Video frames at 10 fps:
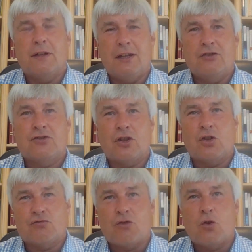into
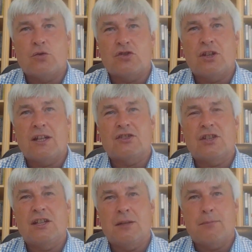those roles as you get
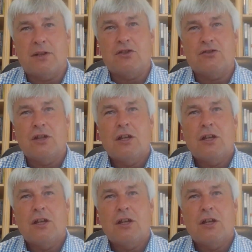senior, because